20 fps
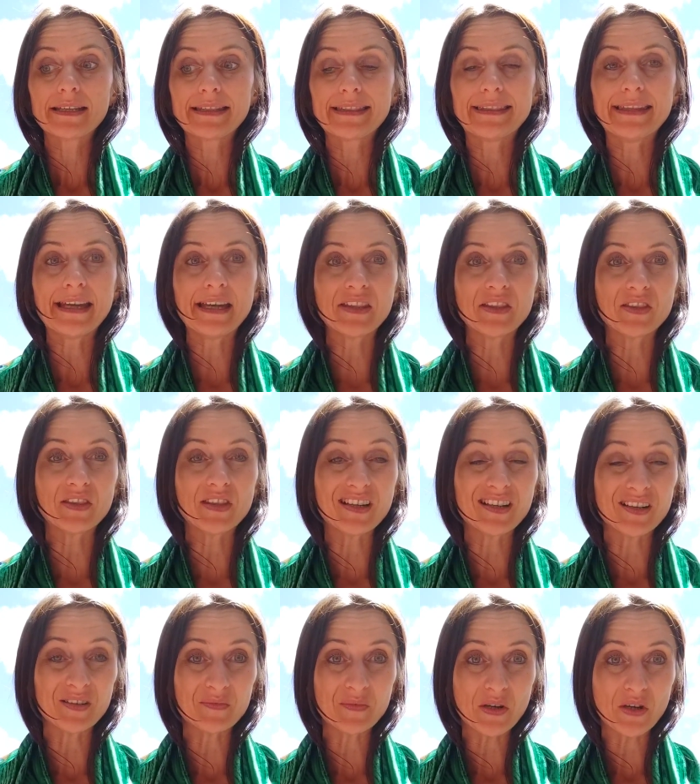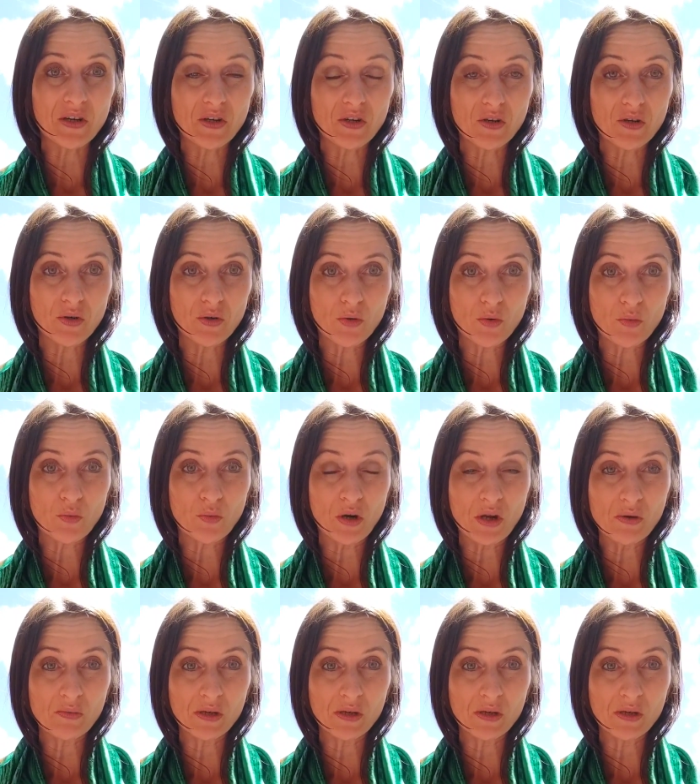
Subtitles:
then we